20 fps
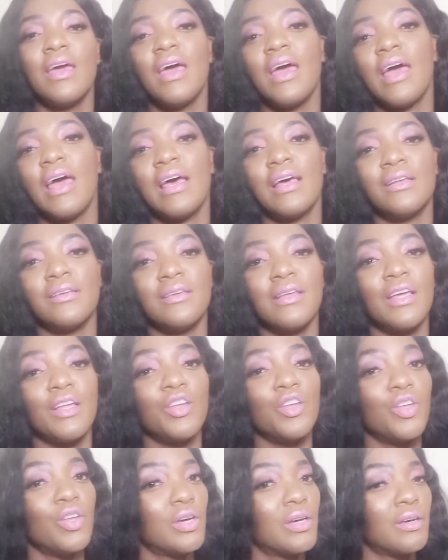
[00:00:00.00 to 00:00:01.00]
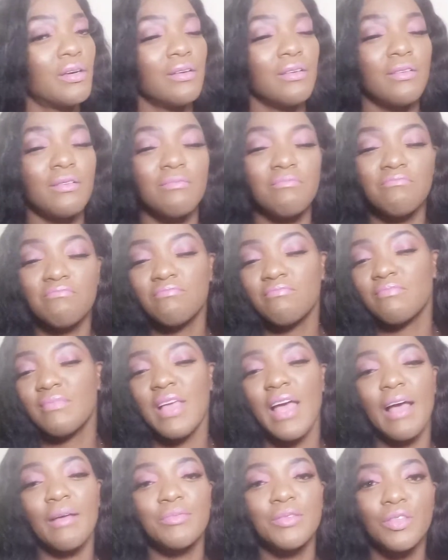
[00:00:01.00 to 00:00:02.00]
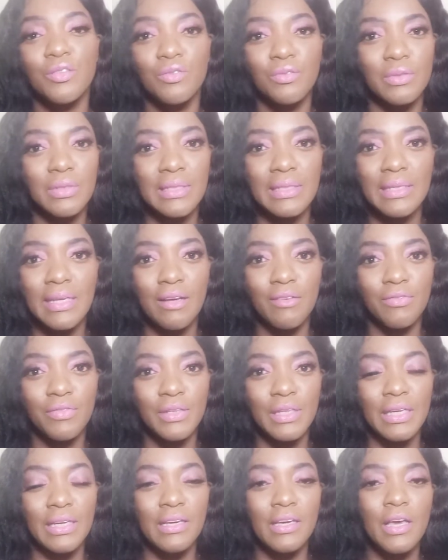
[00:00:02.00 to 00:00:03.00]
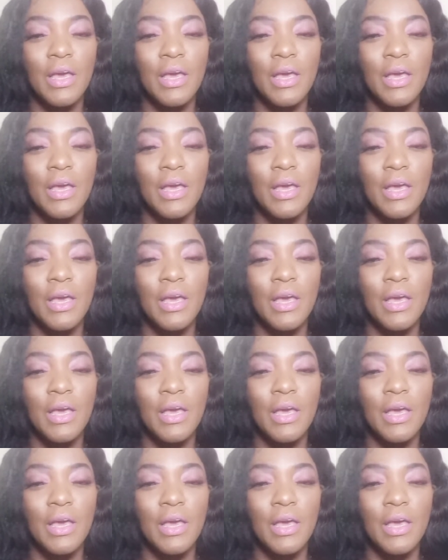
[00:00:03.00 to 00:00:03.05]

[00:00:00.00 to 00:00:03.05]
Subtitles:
and they look absolutely lovely.